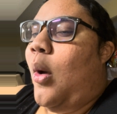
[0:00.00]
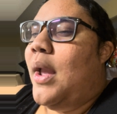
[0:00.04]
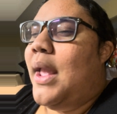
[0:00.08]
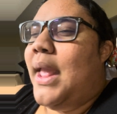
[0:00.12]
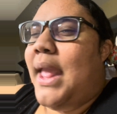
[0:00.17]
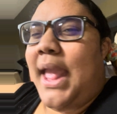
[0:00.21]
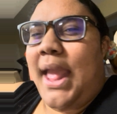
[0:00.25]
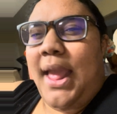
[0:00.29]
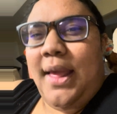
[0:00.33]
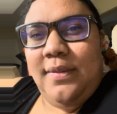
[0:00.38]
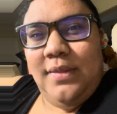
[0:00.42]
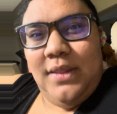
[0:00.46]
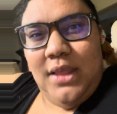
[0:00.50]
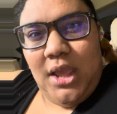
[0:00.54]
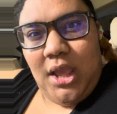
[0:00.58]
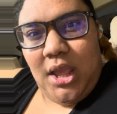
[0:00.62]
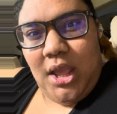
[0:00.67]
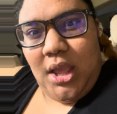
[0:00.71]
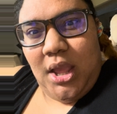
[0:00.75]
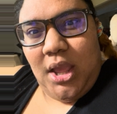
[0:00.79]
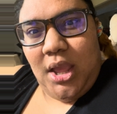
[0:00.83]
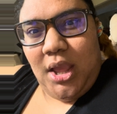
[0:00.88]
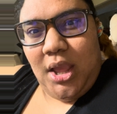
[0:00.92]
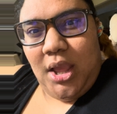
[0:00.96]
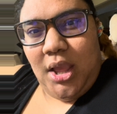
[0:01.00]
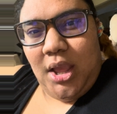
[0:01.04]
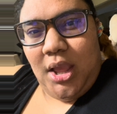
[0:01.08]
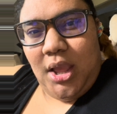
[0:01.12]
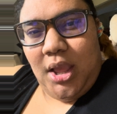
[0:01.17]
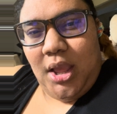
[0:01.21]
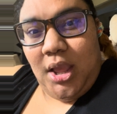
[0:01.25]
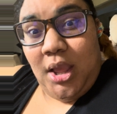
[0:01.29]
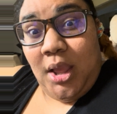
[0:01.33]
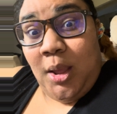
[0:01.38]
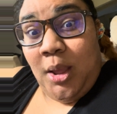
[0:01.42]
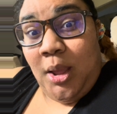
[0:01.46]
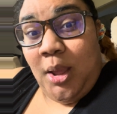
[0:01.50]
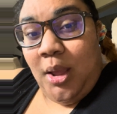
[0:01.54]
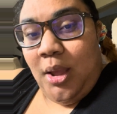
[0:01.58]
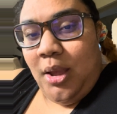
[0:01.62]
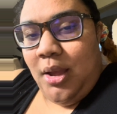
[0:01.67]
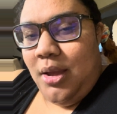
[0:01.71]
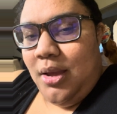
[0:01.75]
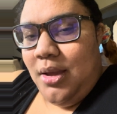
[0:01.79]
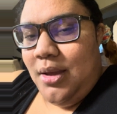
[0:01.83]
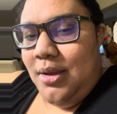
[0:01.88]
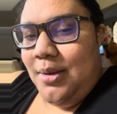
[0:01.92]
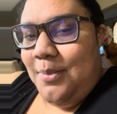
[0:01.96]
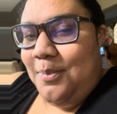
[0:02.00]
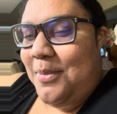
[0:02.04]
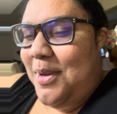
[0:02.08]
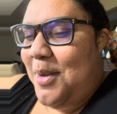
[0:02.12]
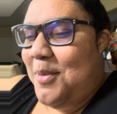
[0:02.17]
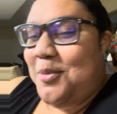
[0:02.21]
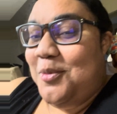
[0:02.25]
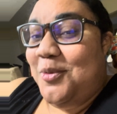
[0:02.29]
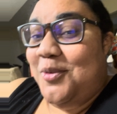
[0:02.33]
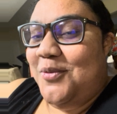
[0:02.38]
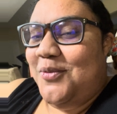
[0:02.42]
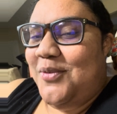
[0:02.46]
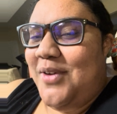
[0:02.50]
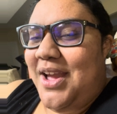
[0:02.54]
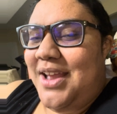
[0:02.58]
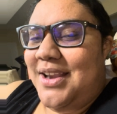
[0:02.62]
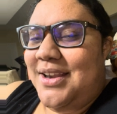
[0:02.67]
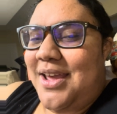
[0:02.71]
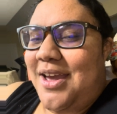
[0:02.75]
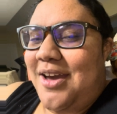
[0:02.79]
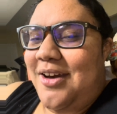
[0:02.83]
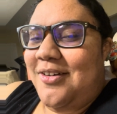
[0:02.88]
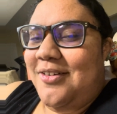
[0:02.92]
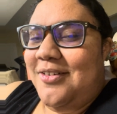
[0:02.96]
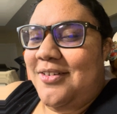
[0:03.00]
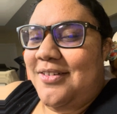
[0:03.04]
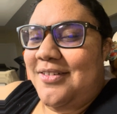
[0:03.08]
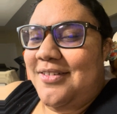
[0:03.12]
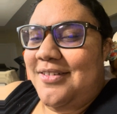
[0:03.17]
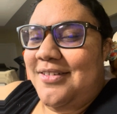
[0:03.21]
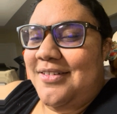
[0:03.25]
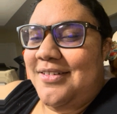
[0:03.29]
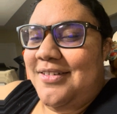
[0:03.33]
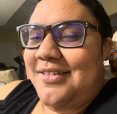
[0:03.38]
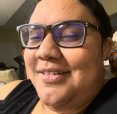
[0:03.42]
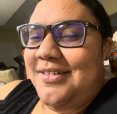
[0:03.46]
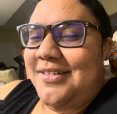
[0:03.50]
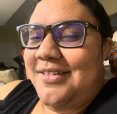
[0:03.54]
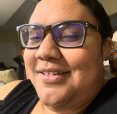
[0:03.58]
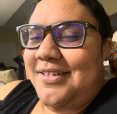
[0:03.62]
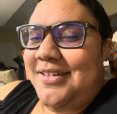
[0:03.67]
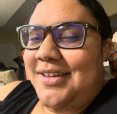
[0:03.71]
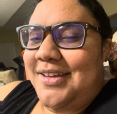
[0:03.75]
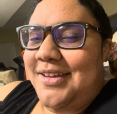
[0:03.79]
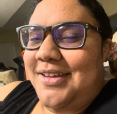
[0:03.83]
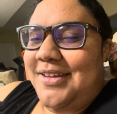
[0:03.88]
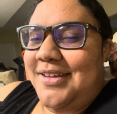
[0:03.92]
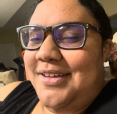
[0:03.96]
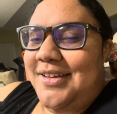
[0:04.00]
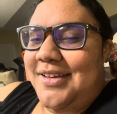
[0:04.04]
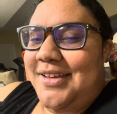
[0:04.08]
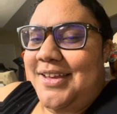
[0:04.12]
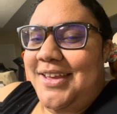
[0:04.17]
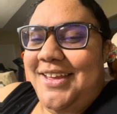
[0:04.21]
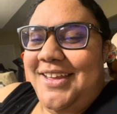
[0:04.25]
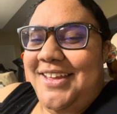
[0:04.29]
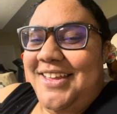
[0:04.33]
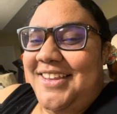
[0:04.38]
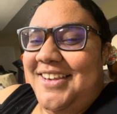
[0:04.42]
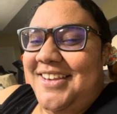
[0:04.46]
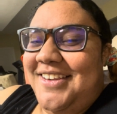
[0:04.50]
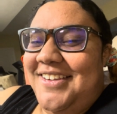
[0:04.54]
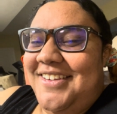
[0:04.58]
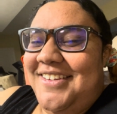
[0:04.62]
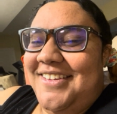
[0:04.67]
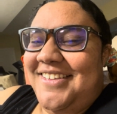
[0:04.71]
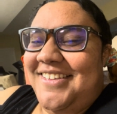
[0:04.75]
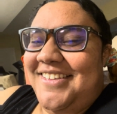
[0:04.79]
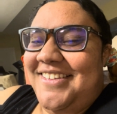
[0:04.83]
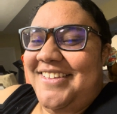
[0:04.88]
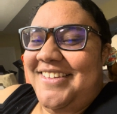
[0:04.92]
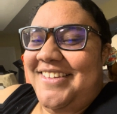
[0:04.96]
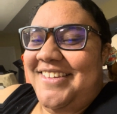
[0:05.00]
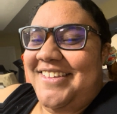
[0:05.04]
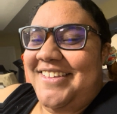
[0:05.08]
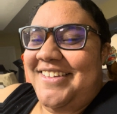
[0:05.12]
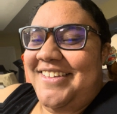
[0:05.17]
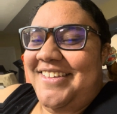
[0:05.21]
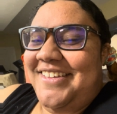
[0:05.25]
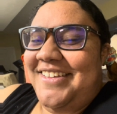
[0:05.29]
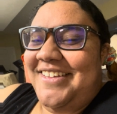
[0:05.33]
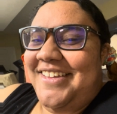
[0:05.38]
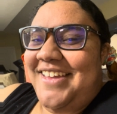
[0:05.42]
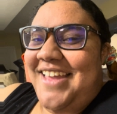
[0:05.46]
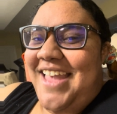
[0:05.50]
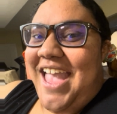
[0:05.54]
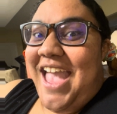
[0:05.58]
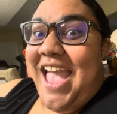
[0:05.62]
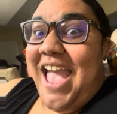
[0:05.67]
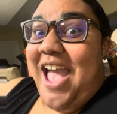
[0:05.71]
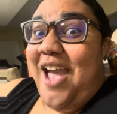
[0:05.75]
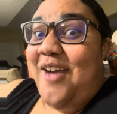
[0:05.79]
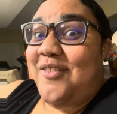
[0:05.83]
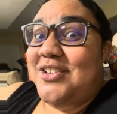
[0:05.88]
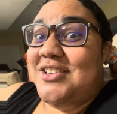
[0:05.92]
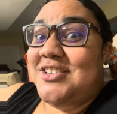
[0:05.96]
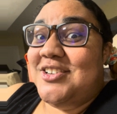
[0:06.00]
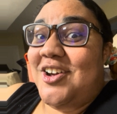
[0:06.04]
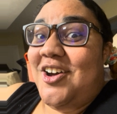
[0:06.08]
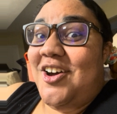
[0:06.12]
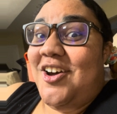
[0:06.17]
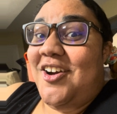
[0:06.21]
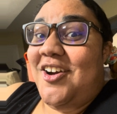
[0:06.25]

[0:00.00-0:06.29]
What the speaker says: Can they? Maybe we'll find out in Avatar.